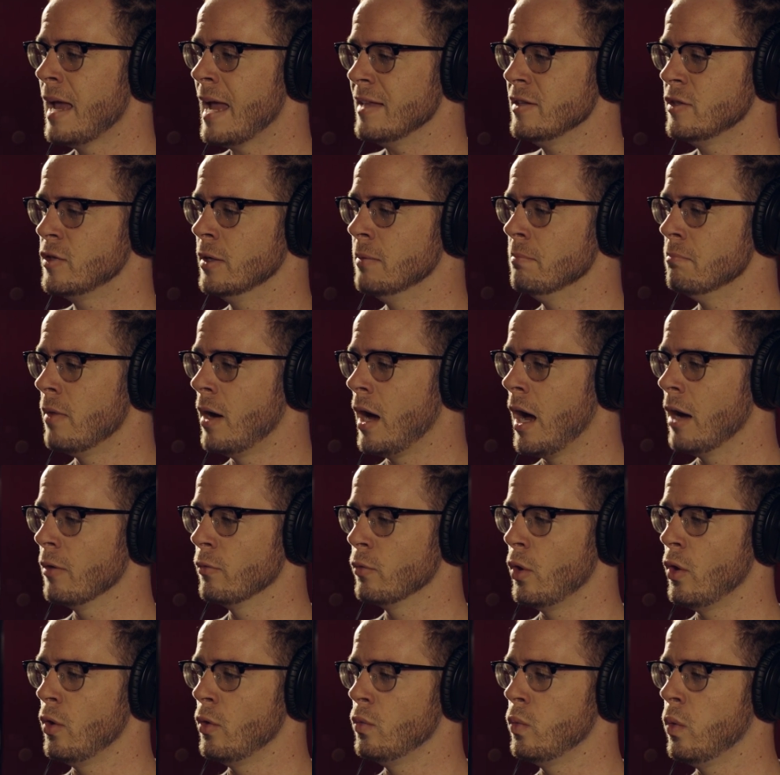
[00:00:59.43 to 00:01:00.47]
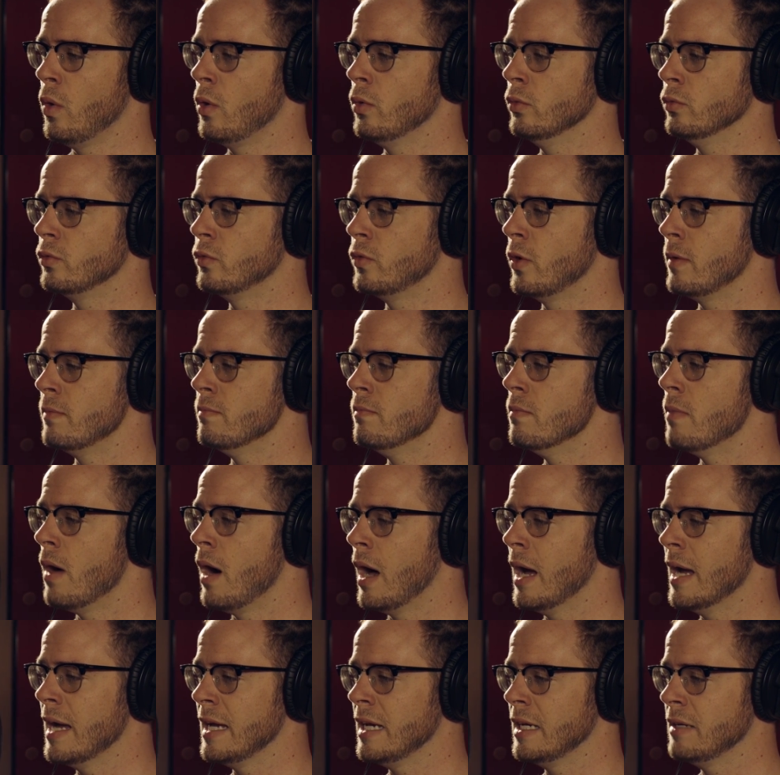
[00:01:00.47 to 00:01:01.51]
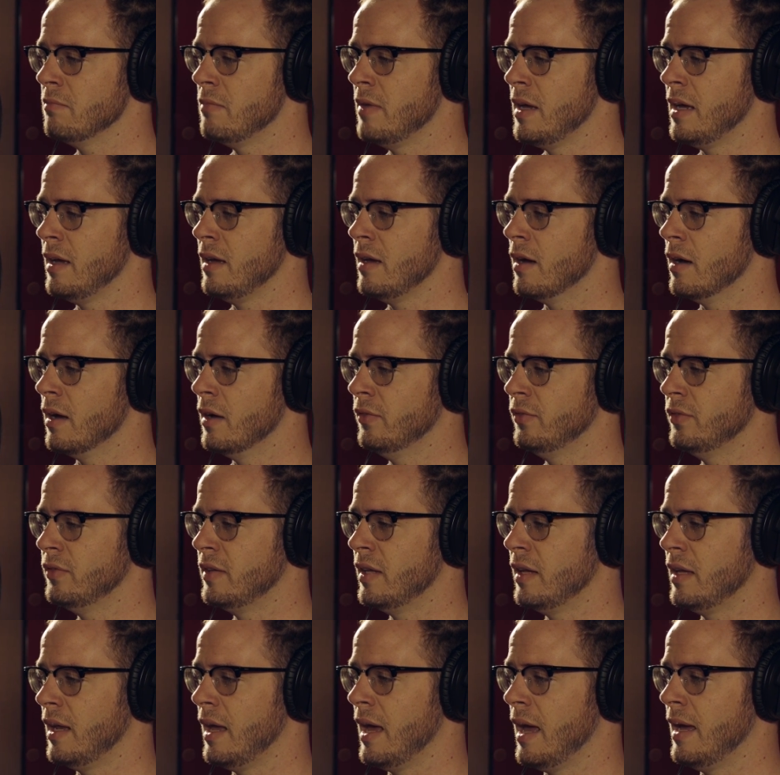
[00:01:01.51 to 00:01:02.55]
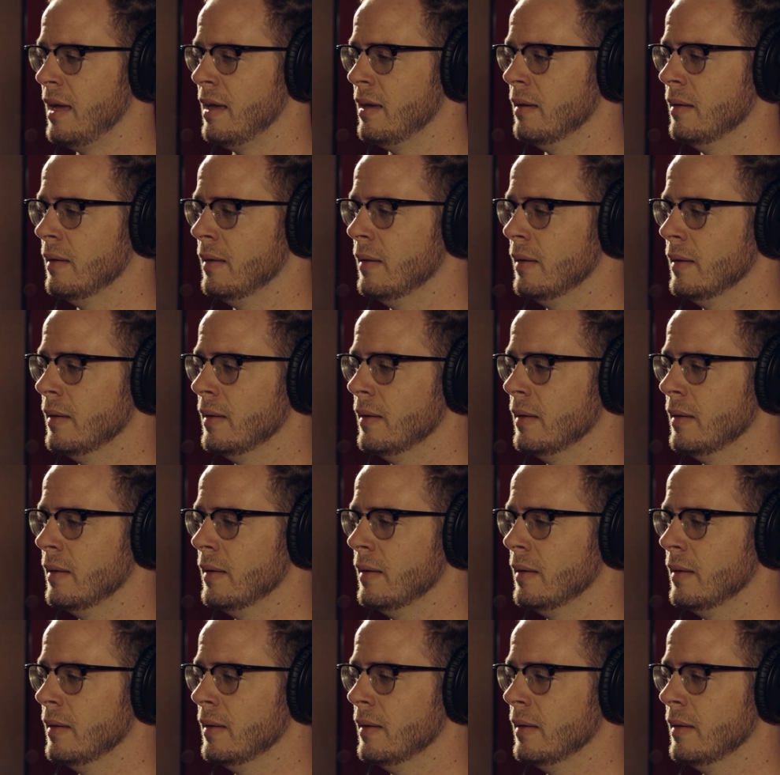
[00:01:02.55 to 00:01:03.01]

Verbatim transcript: And tomorrow won't remind me of today.